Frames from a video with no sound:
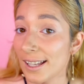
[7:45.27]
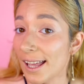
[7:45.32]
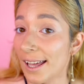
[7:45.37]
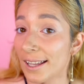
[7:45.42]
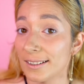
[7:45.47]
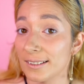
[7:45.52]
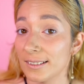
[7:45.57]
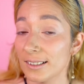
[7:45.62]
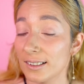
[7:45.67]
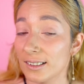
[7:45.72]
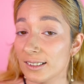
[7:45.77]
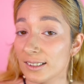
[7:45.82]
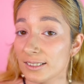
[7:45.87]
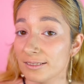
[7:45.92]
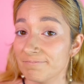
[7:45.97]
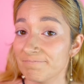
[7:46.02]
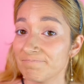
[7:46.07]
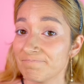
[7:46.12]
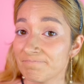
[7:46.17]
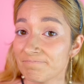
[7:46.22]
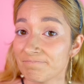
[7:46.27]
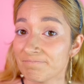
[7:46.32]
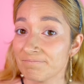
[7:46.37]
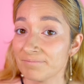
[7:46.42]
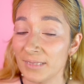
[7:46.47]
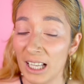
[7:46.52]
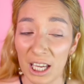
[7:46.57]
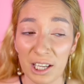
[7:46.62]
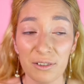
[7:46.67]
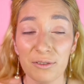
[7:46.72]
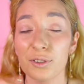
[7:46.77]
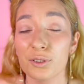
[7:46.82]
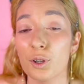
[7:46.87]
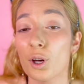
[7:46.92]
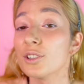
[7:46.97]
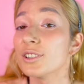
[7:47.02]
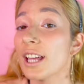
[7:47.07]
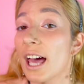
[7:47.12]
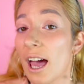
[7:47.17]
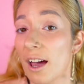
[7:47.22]
And if you
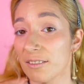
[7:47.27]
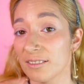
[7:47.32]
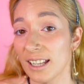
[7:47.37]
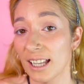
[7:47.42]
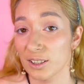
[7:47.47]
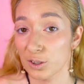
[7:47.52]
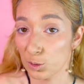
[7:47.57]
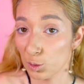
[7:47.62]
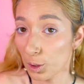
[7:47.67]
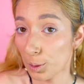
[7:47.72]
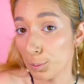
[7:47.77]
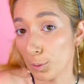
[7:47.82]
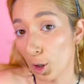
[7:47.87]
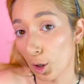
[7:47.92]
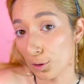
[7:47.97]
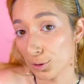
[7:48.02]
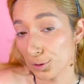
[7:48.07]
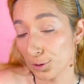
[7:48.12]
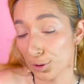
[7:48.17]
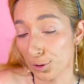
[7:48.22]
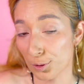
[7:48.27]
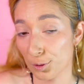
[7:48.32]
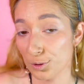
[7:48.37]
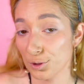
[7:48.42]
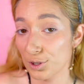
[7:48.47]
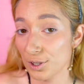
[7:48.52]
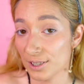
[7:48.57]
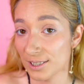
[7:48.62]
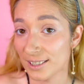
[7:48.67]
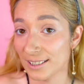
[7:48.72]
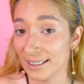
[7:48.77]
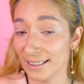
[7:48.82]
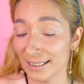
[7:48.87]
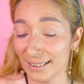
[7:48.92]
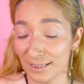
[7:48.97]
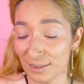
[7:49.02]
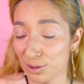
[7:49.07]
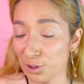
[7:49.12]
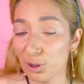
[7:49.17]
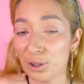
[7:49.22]
don't have that cream contour,
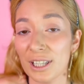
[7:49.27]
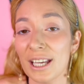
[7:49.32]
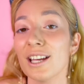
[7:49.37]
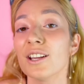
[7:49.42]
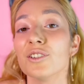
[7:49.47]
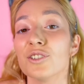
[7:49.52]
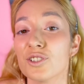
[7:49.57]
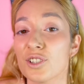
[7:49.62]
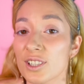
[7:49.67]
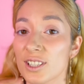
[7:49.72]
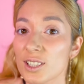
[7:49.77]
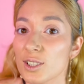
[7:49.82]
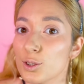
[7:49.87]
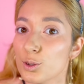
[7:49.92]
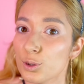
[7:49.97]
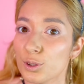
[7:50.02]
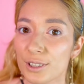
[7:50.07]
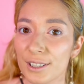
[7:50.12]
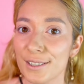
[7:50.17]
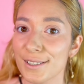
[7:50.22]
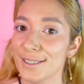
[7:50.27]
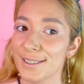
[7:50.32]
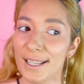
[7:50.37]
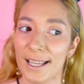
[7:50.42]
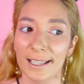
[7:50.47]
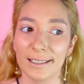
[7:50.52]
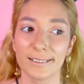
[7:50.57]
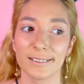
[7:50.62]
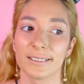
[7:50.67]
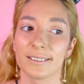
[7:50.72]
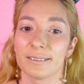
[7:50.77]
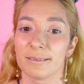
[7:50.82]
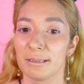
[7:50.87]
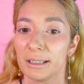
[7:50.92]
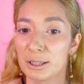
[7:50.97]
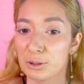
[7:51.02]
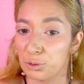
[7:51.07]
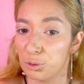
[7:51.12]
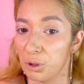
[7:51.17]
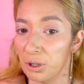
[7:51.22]
you can just do this and
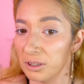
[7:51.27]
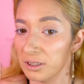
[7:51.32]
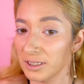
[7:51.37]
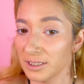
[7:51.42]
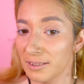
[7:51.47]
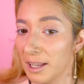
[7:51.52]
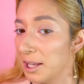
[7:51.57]
it works.